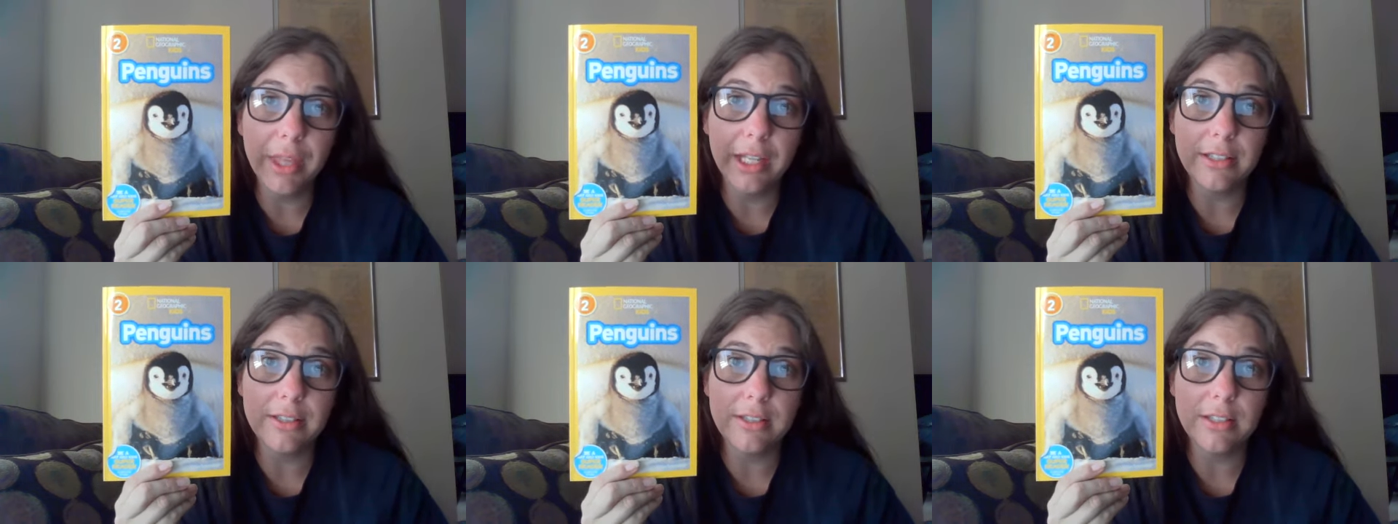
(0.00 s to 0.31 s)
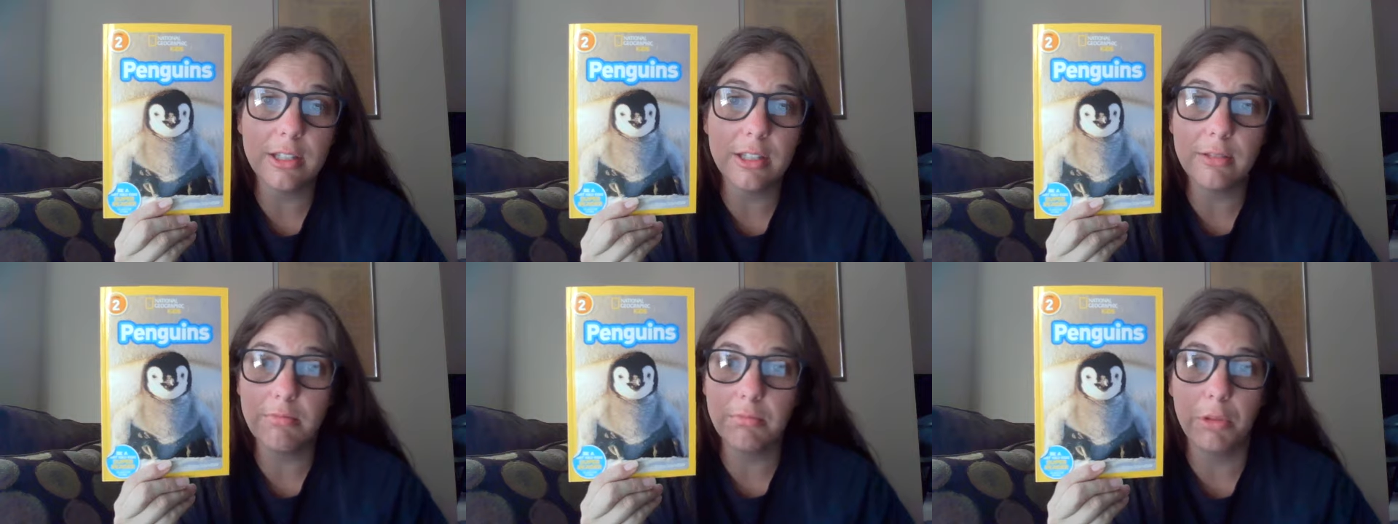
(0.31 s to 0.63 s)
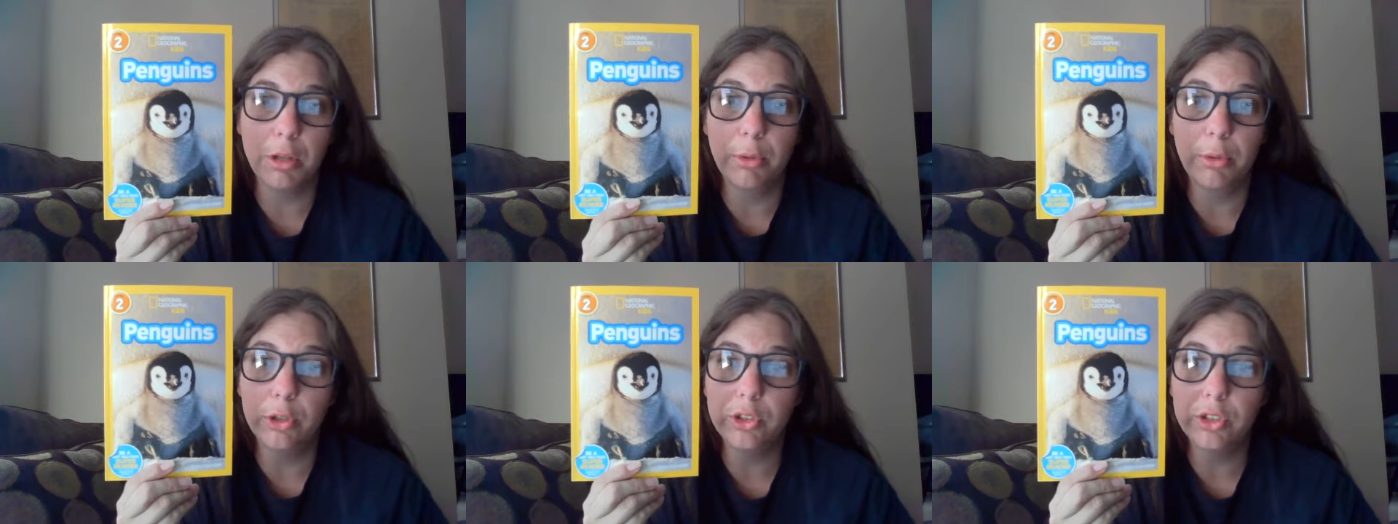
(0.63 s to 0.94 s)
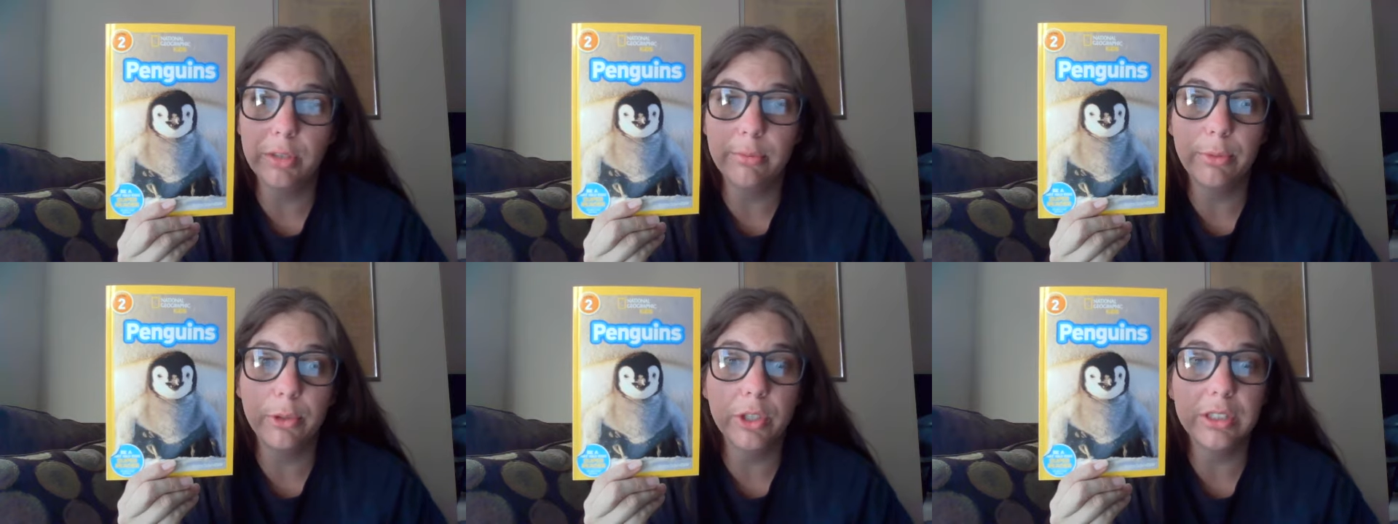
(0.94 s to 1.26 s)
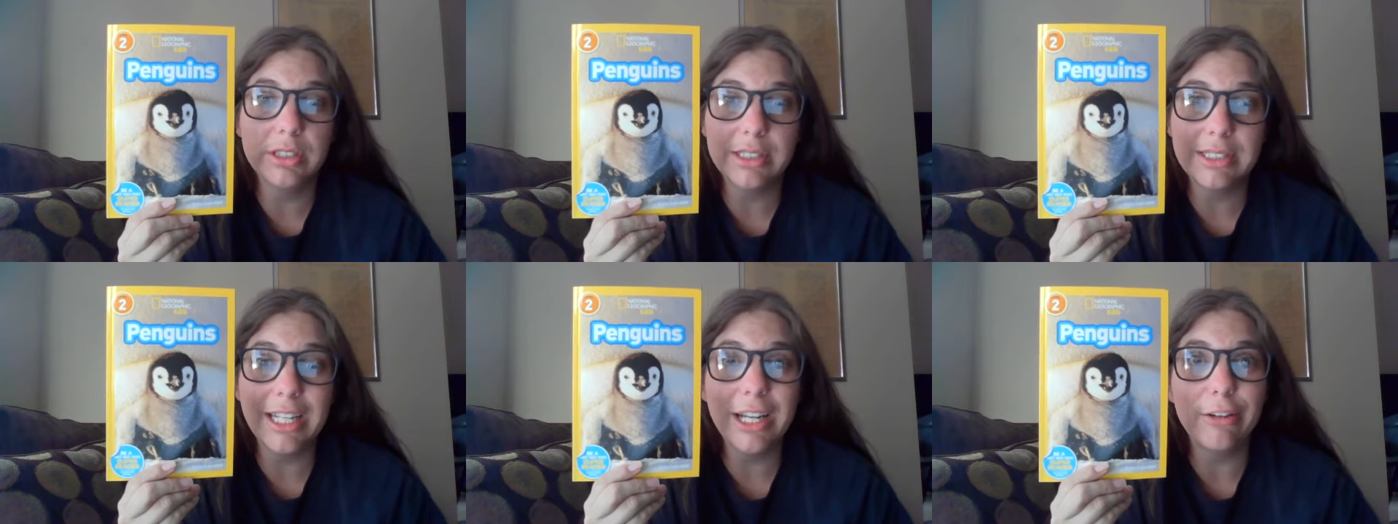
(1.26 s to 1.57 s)
That's the most
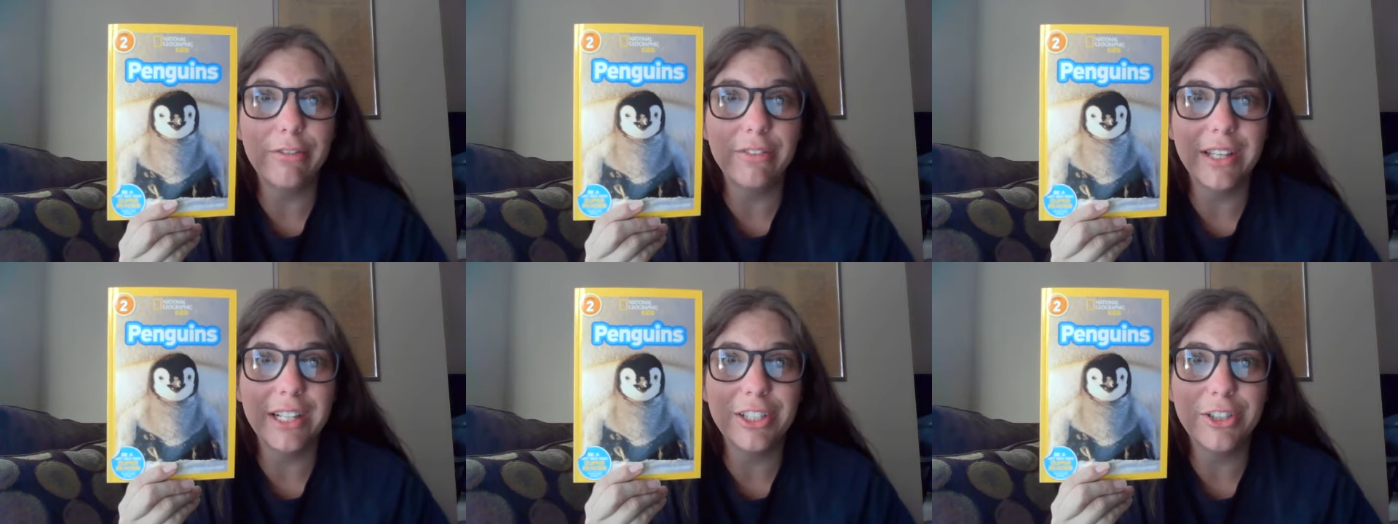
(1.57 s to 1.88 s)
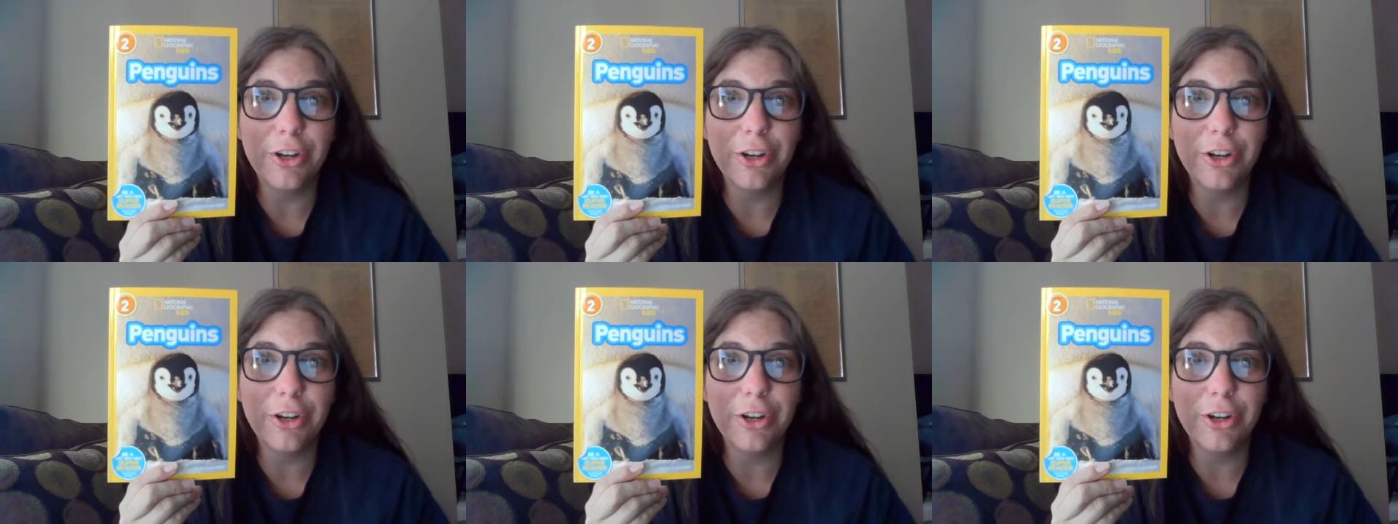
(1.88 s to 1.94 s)
important stuff.